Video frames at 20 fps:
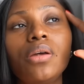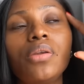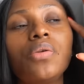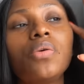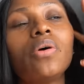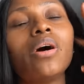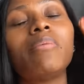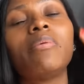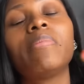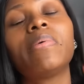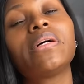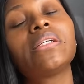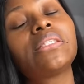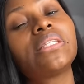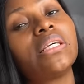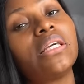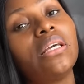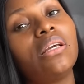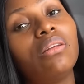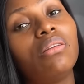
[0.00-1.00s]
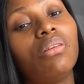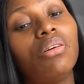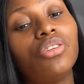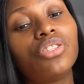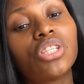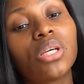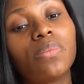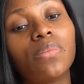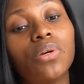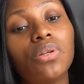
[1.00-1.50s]
No, I'm about to eat
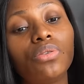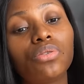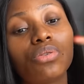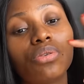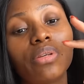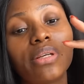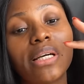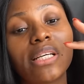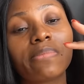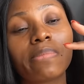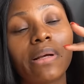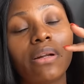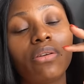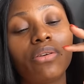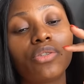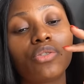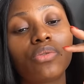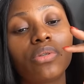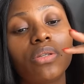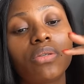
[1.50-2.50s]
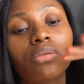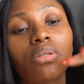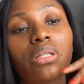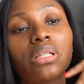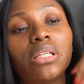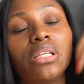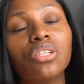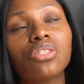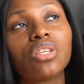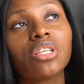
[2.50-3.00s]
lunch. I'm going to show you guys my lunch really
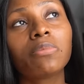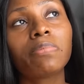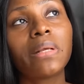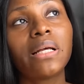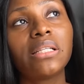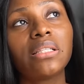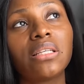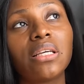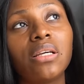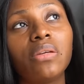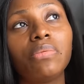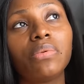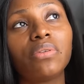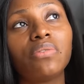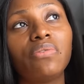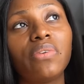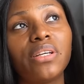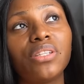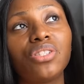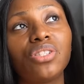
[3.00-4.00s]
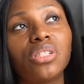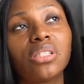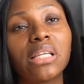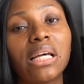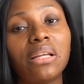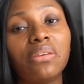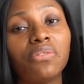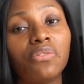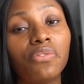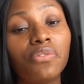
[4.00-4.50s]
quickly. It's just plantain with veggies
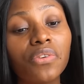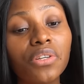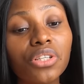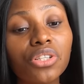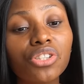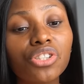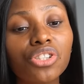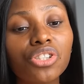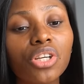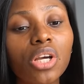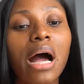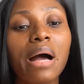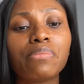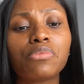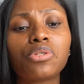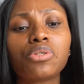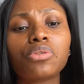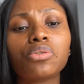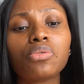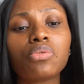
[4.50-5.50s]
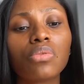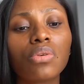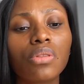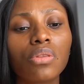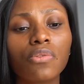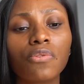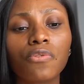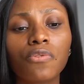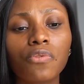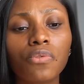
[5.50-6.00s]
and fish. I'm still doing
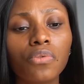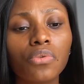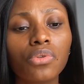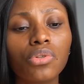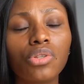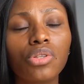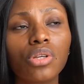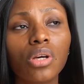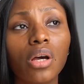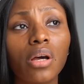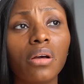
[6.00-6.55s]
the food